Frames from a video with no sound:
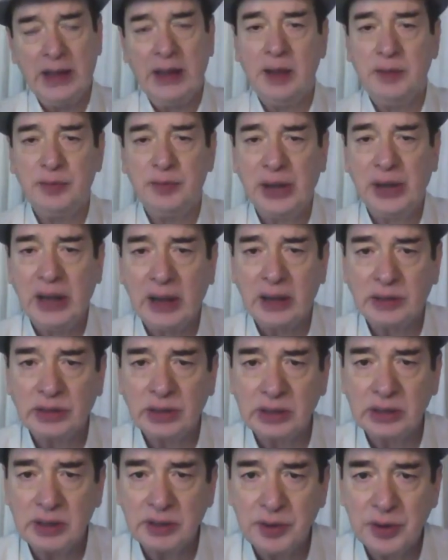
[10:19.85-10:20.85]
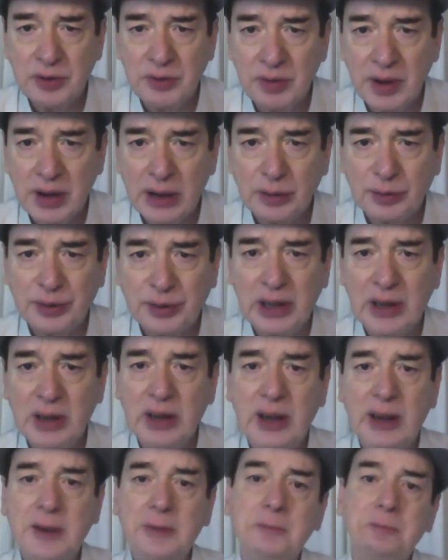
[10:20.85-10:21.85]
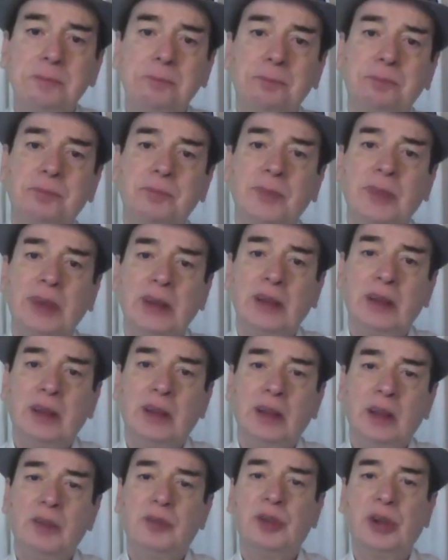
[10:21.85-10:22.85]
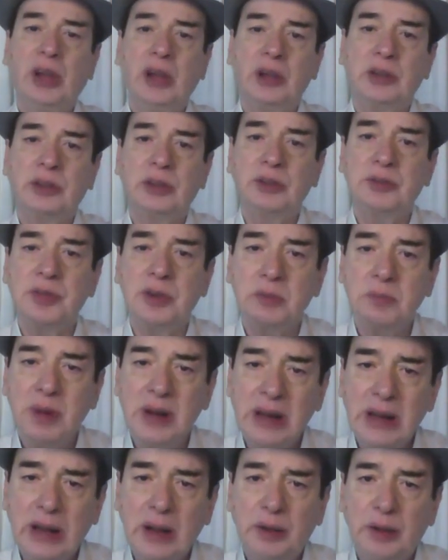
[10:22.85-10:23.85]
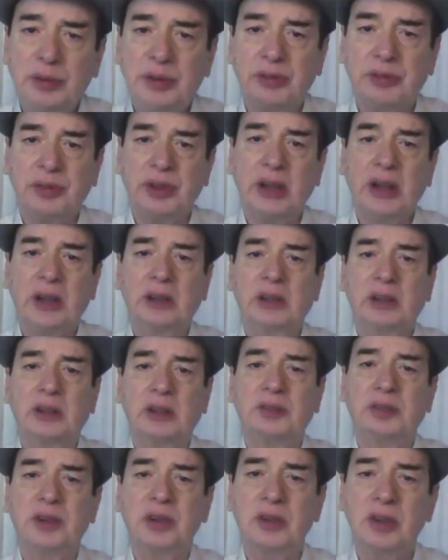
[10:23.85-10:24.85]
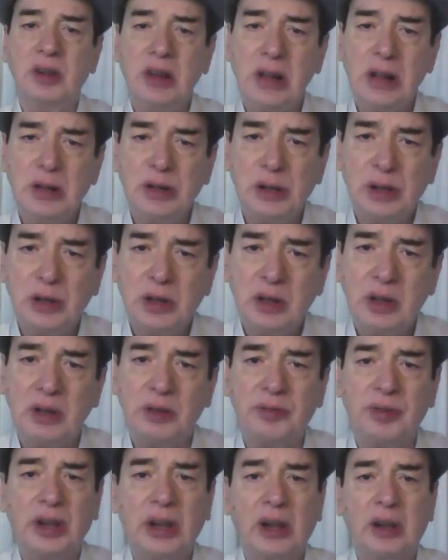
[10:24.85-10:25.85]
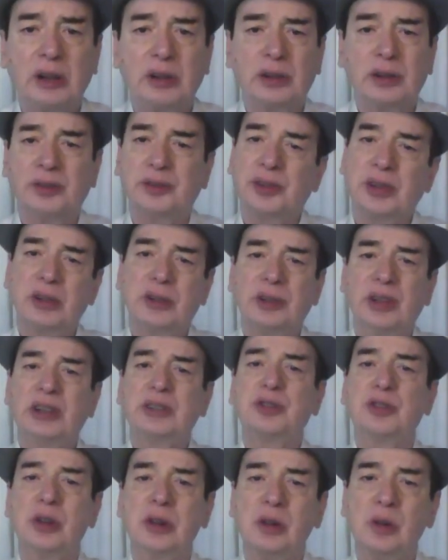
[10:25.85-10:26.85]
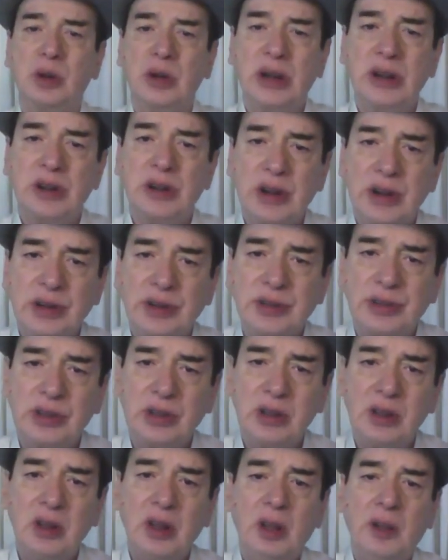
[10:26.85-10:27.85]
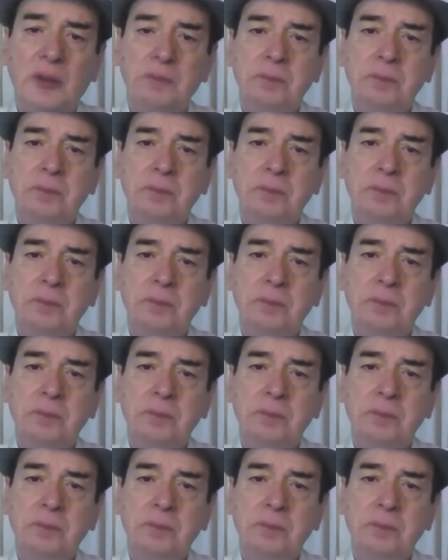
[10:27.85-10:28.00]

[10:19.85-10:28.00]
If he has a different way of thinking, if he has different beliefs, if he has a different religion, if he has different sexual orientation,